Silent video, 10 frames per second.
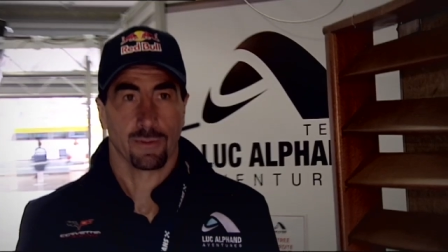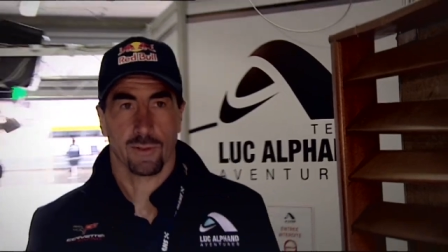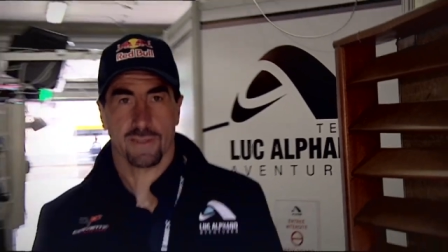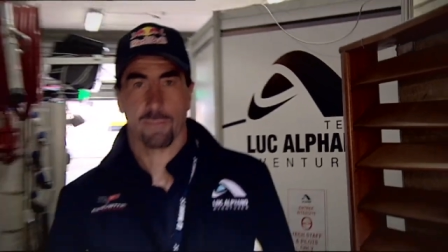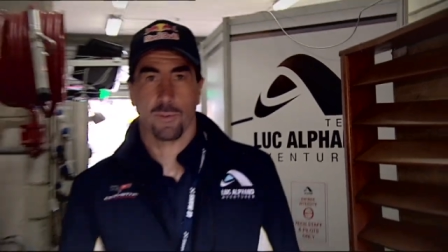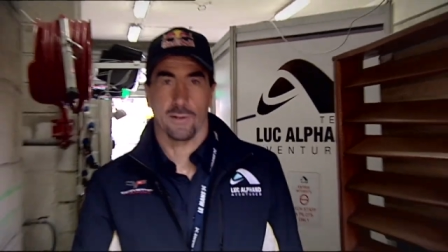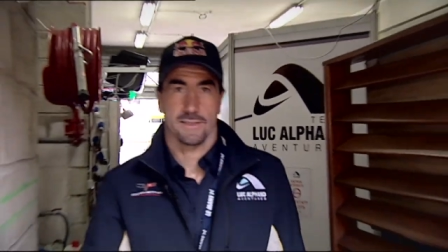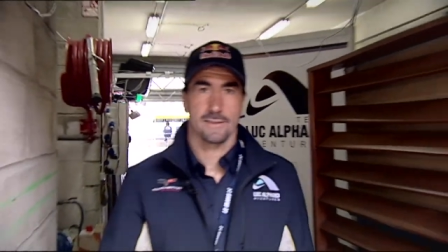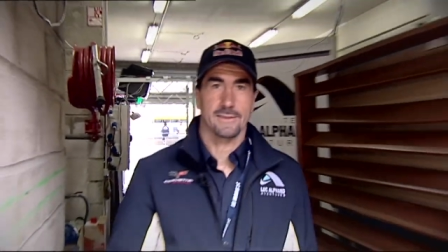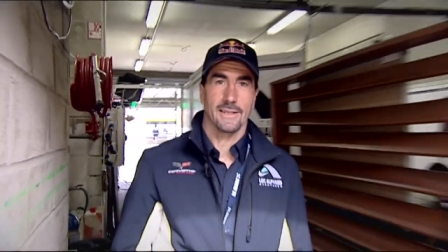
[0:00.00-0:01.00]
the most
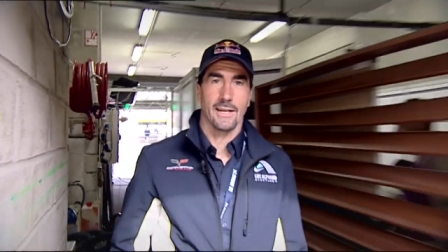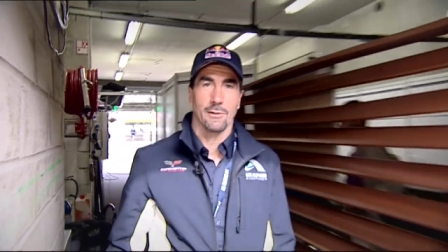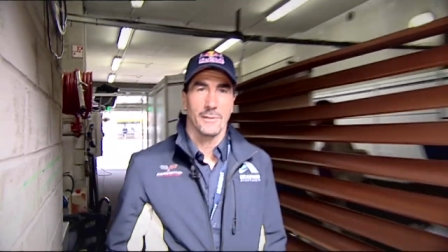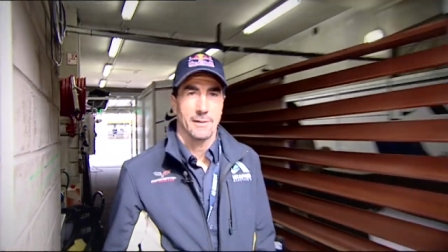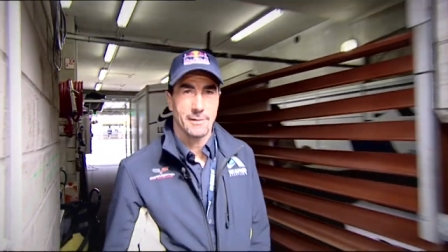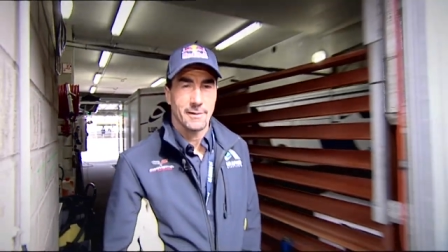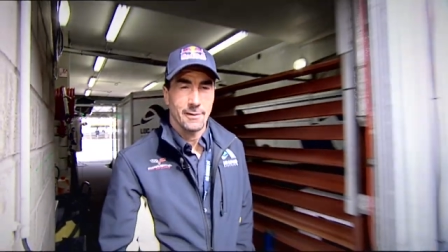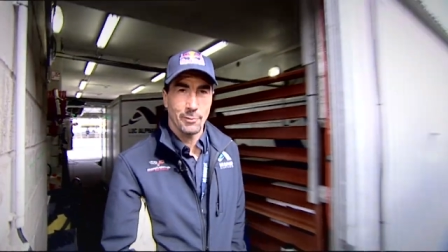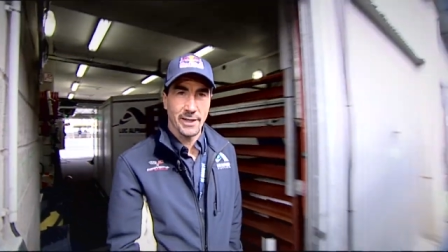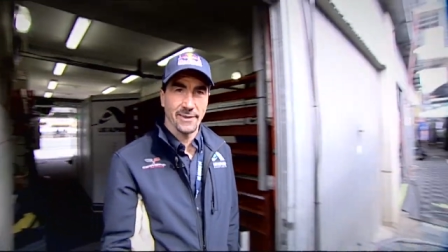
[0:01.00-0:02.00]
important now,
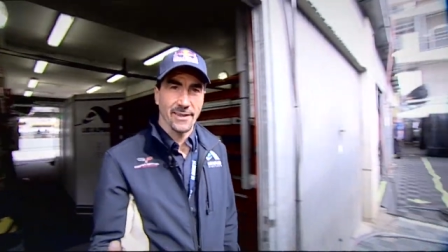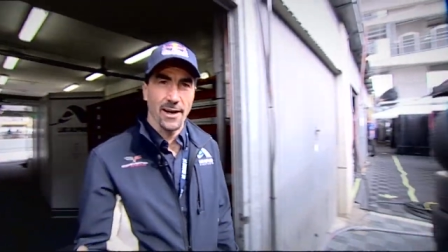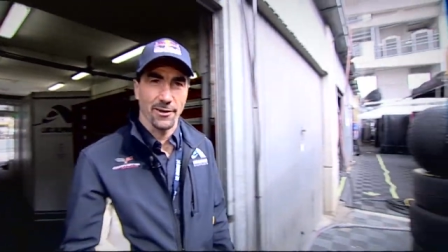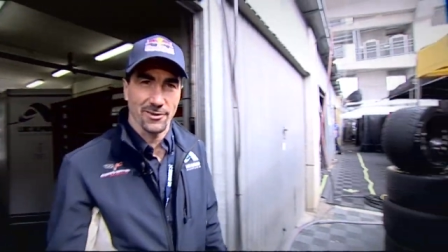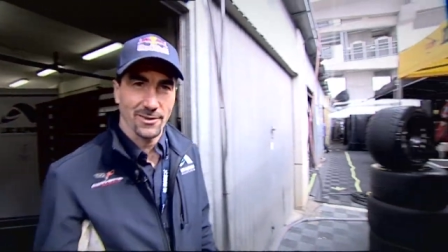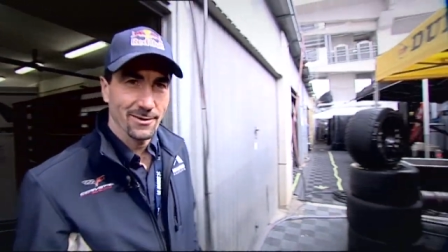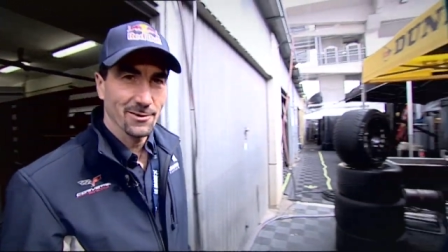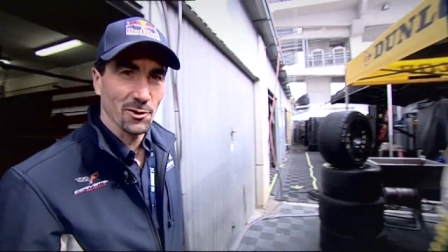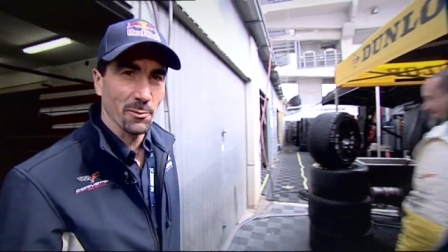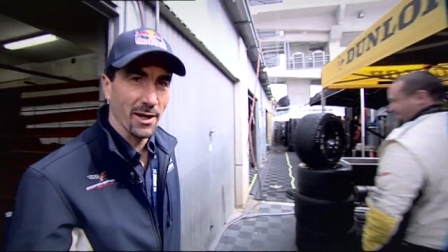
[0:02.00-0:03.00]
we need tires
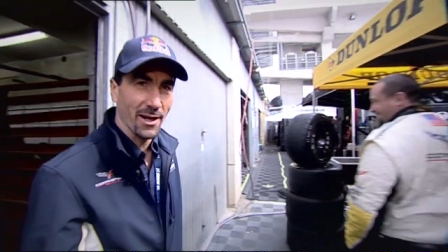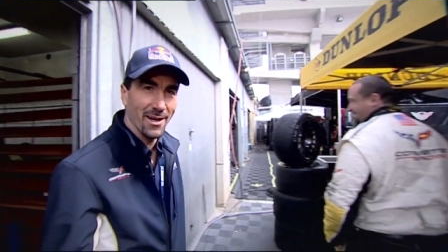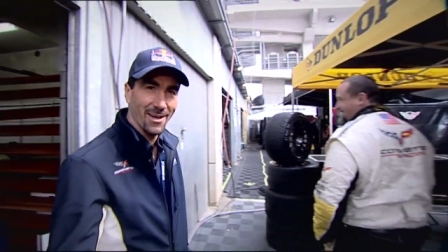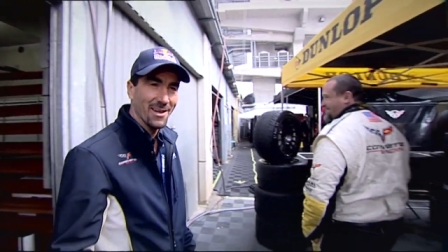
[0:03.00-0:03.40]
to be